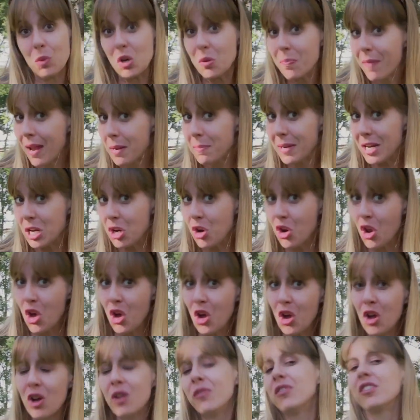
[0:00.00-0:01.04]
maybe
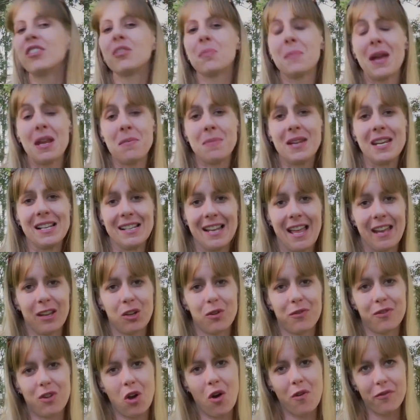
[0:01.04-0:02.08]
nerves, maybe a lack
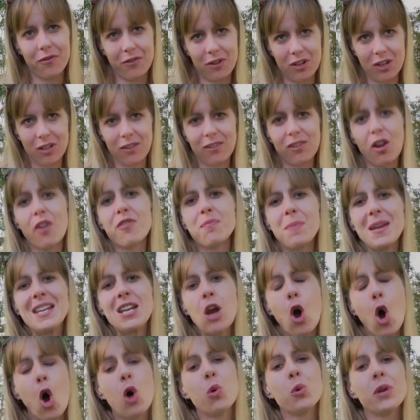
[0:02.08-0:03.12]
of confidence, I've been
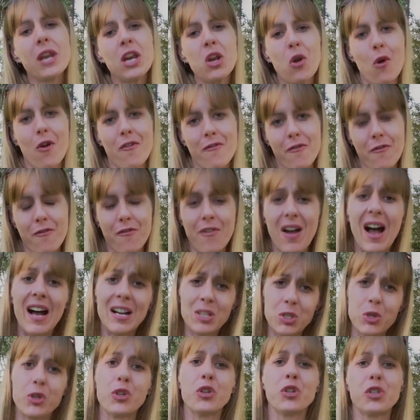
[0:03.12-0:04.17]
holding on far
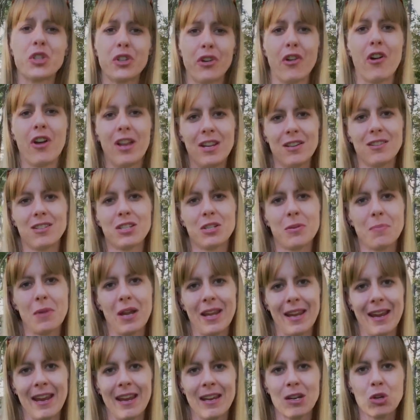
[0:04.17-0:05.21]
too tight to my
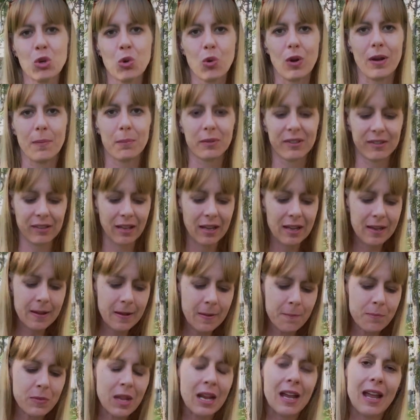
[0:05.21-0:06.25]
hand grips.
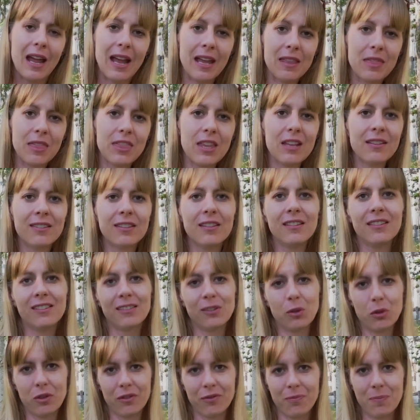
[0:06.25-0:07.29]
And this has
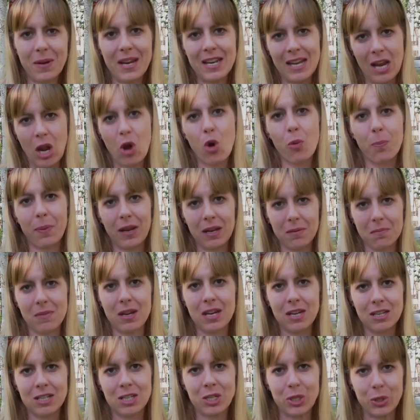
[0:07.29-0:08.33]
sort of been helping
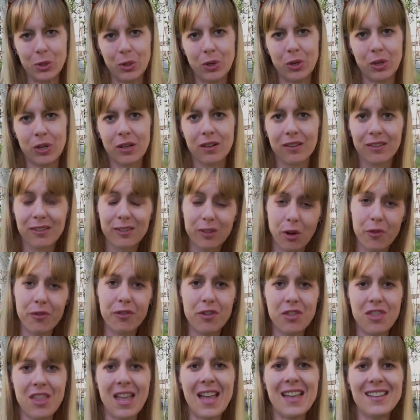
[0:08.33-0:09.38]
me to
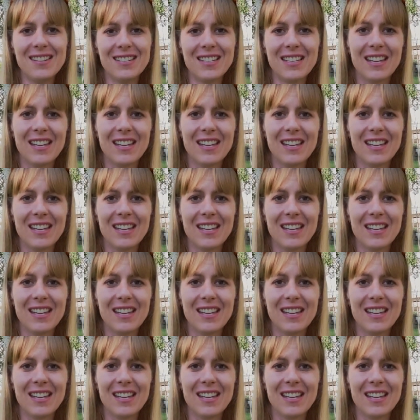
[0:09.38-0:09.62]
soften that.